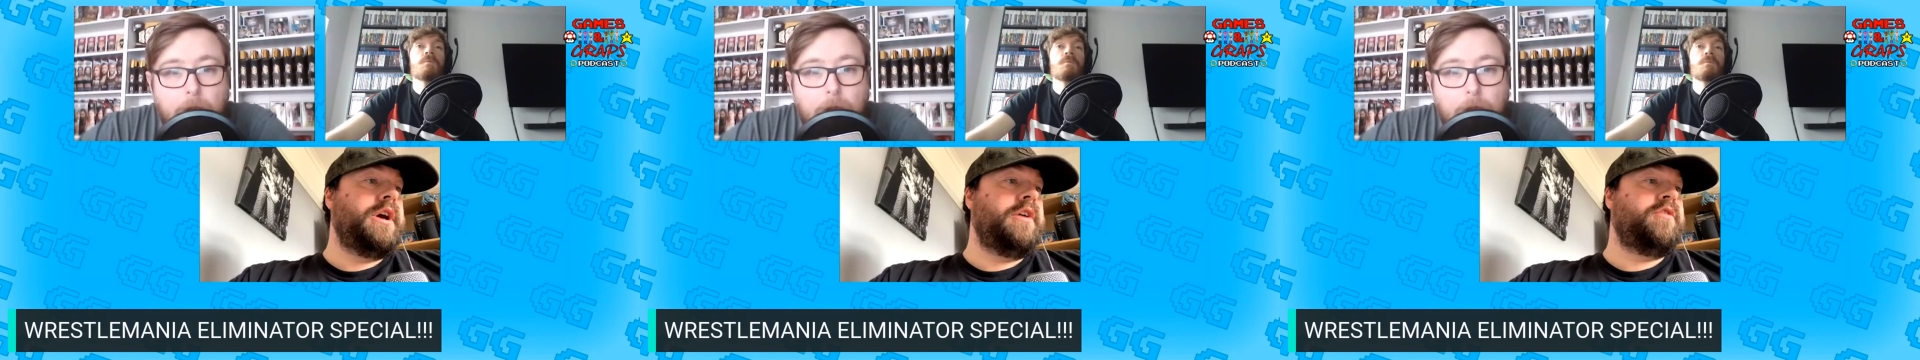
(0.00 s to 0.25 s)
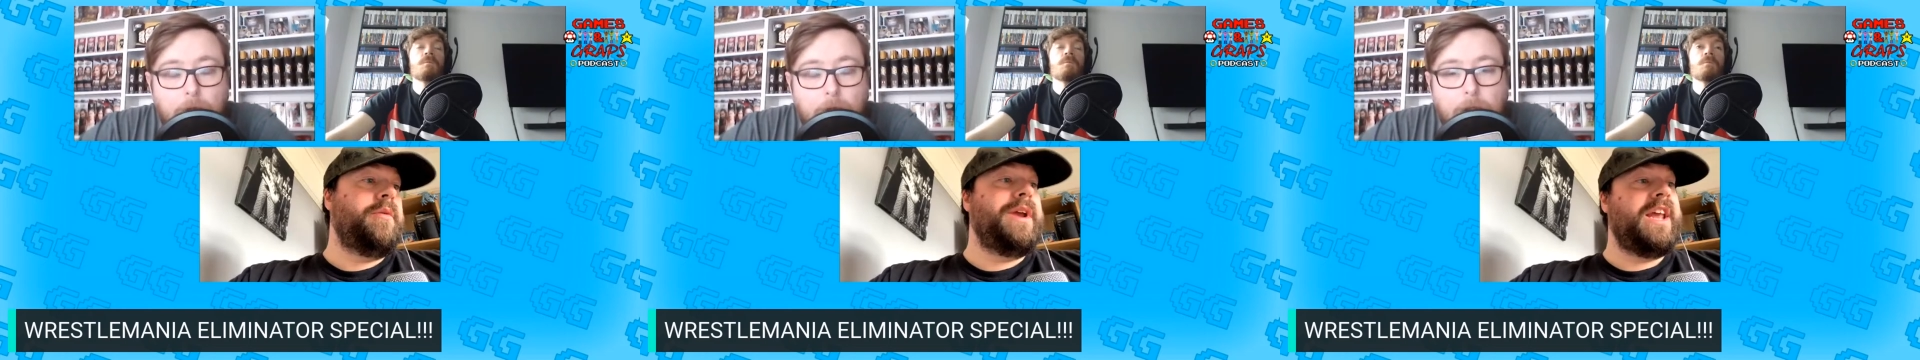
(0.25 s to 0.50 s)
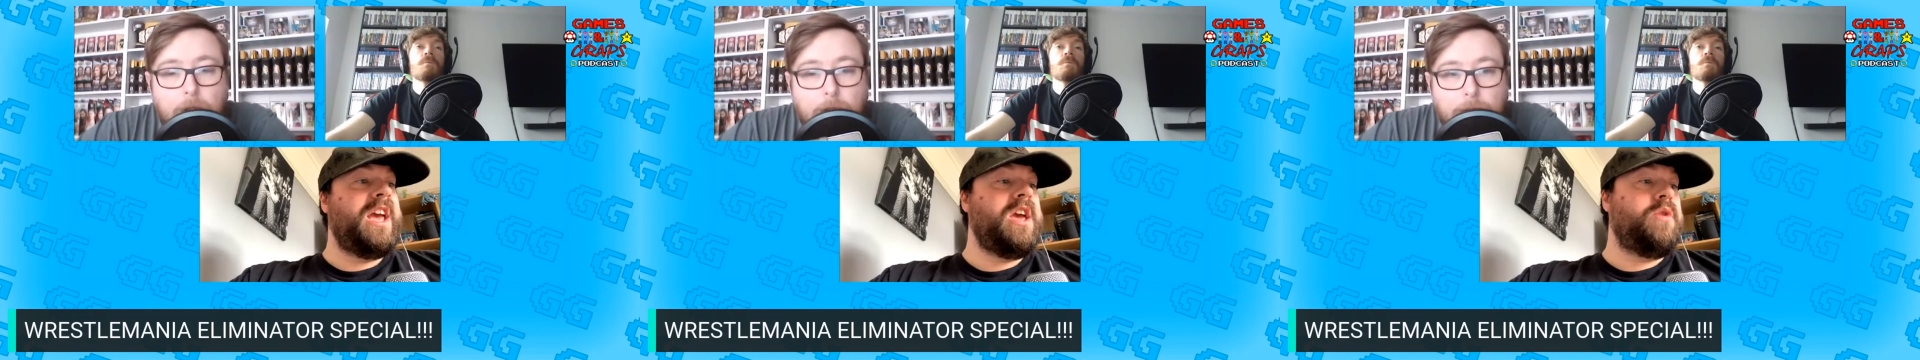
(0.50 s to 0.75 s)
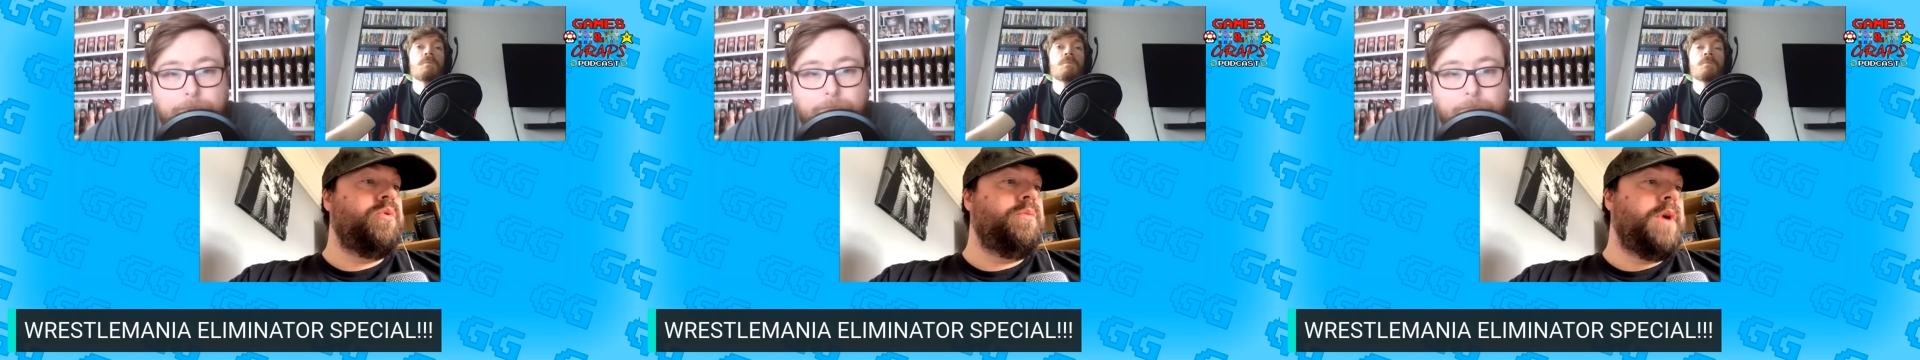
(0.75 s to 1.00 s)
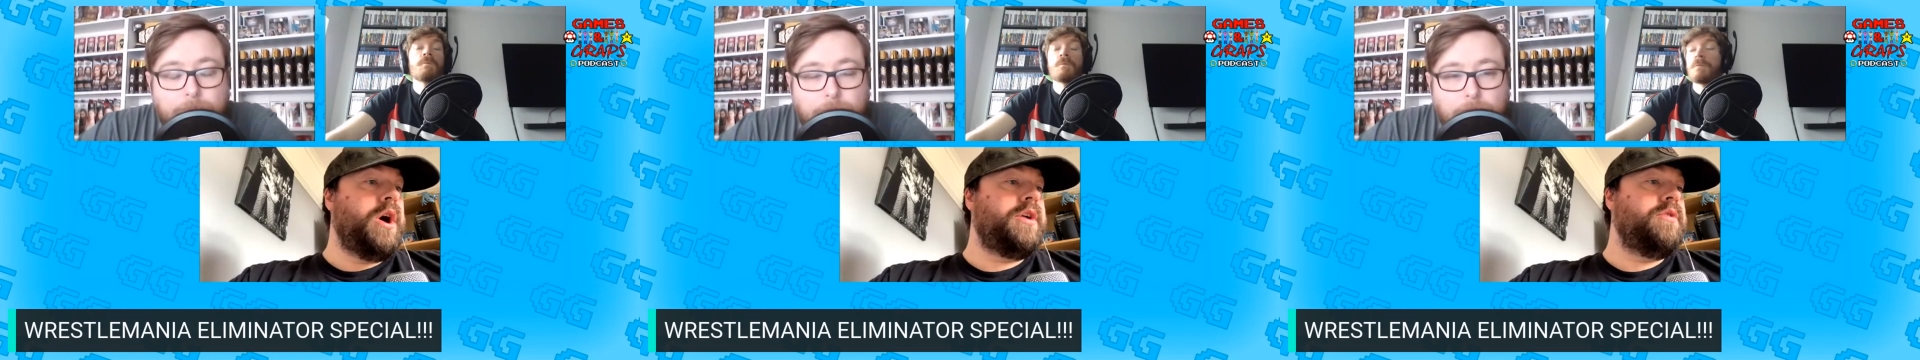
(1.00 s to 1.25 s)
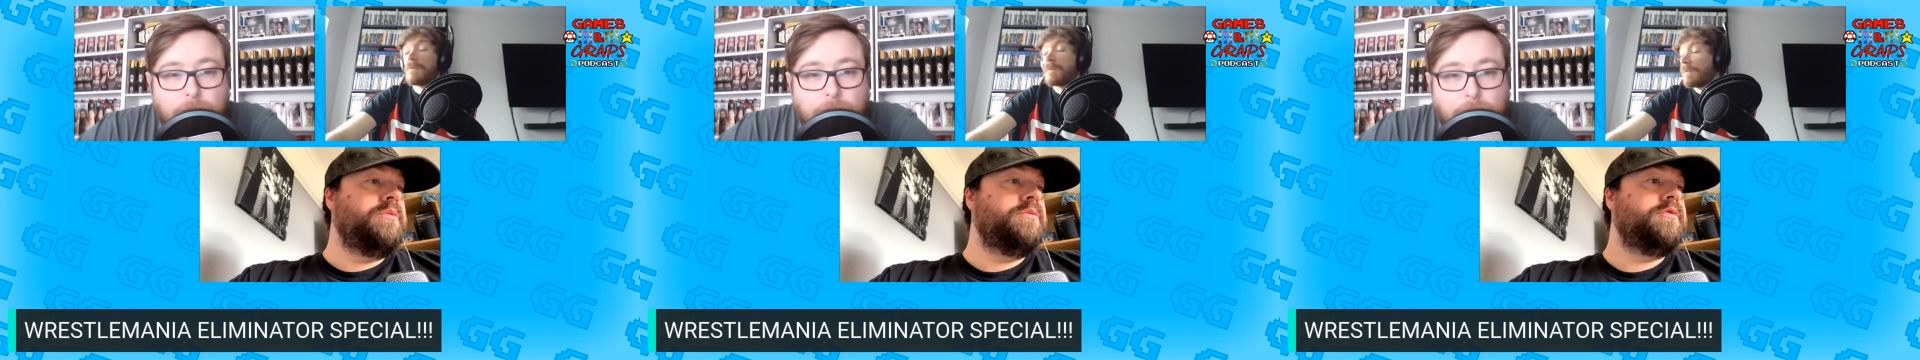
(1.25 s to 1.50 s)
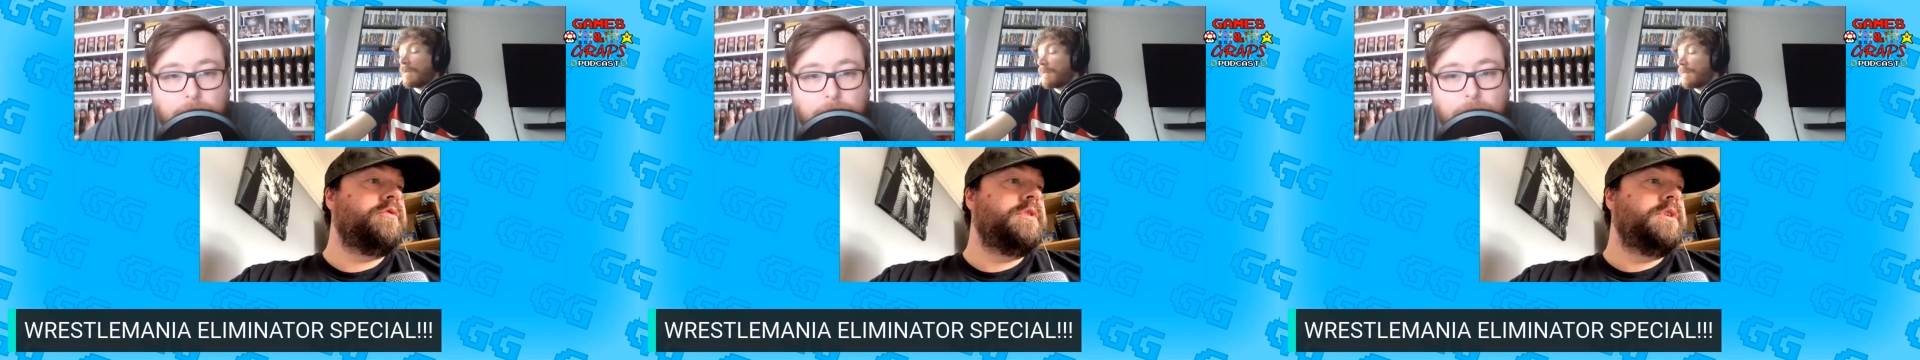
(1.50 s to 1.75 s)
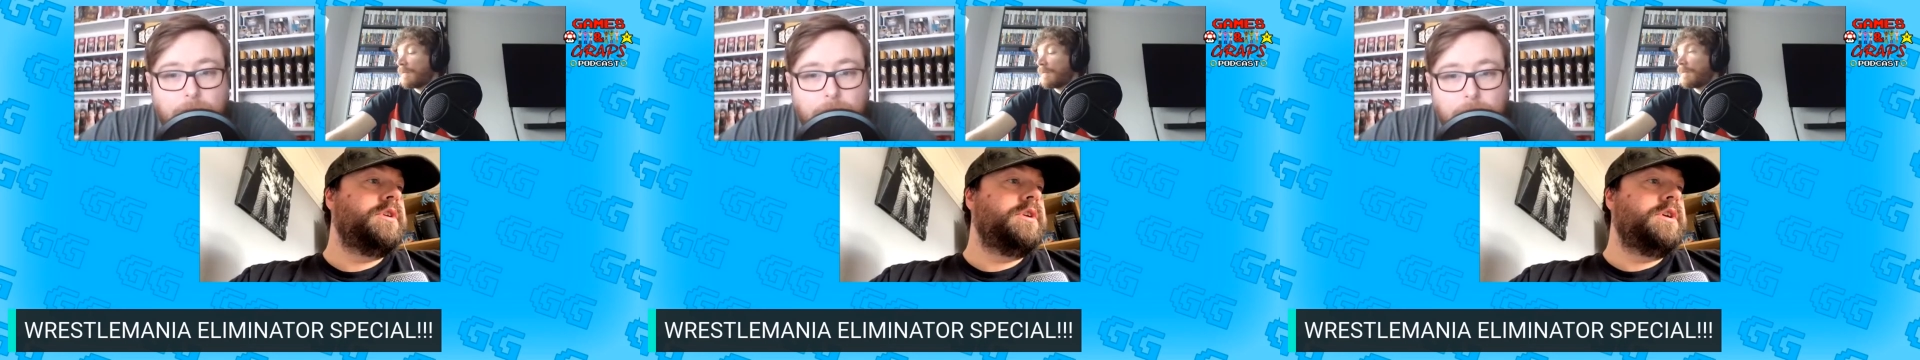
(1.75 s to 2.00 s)
Speaker 1: so he'll equal Michaels.
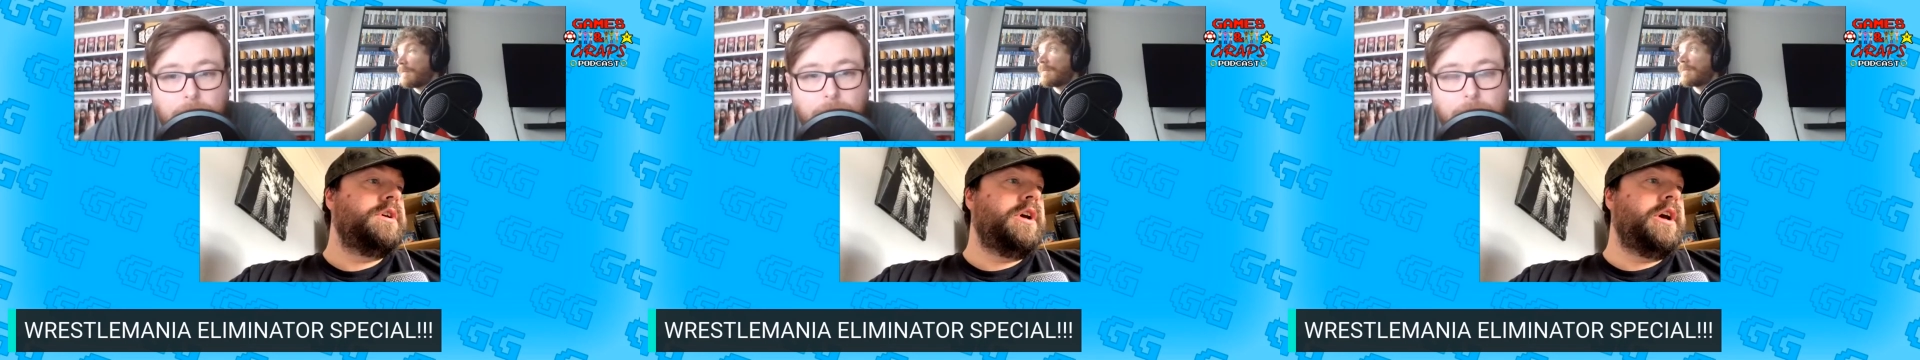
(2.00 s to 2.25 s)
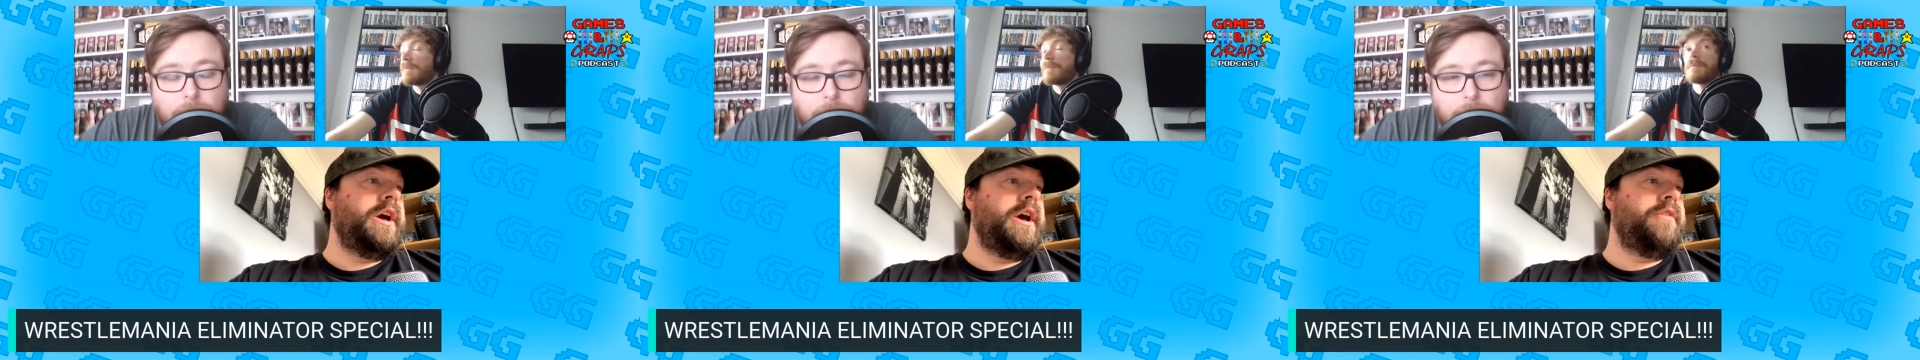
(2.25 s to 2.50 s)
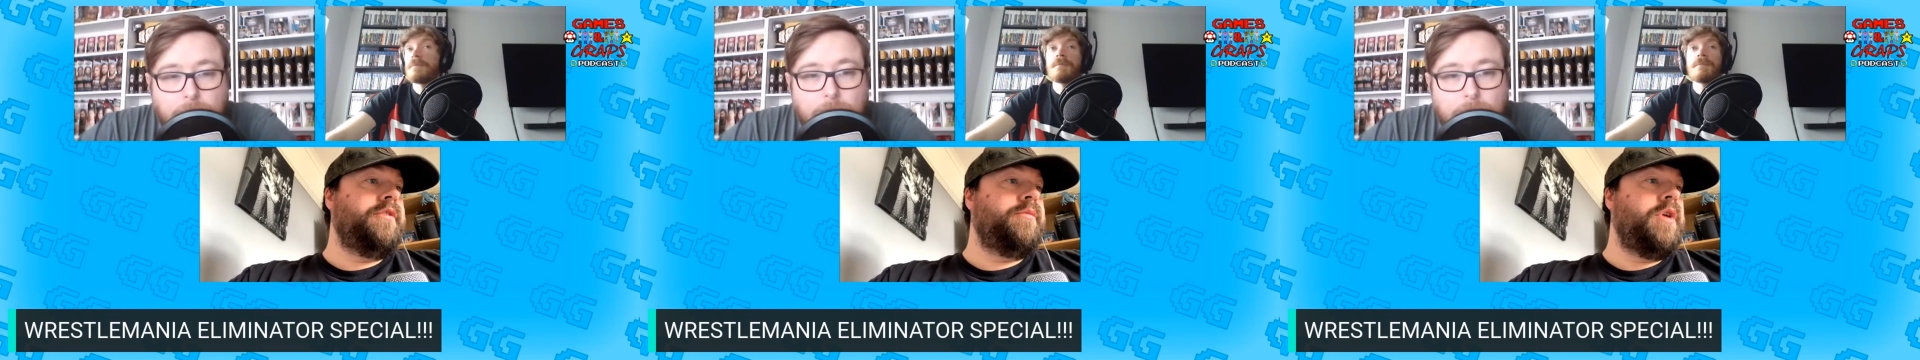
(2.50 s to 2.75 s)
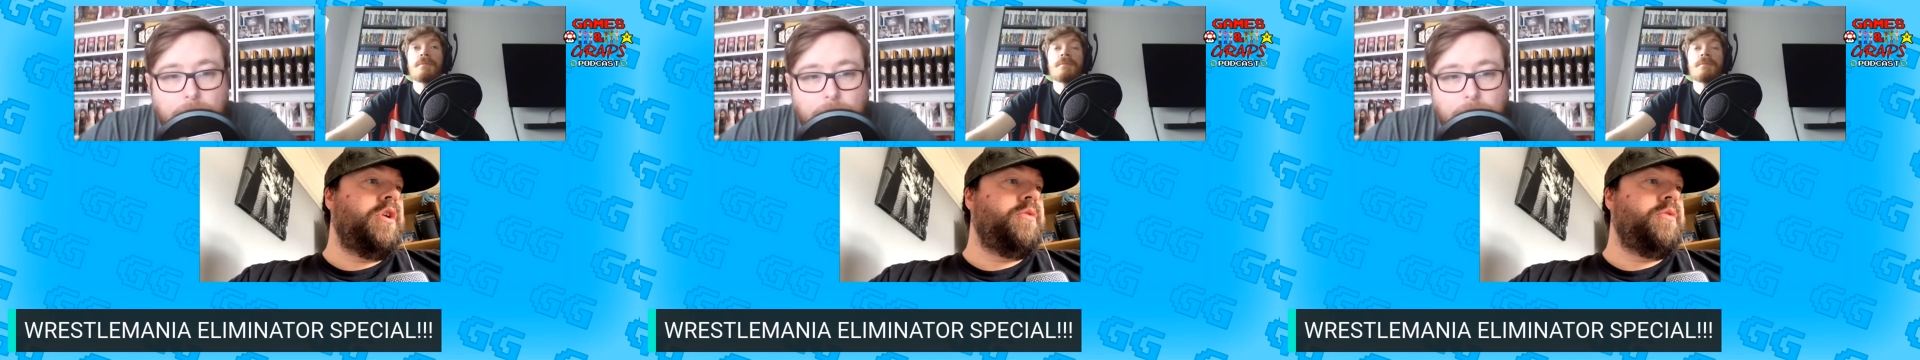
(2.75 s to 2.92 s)
Uh, the Rock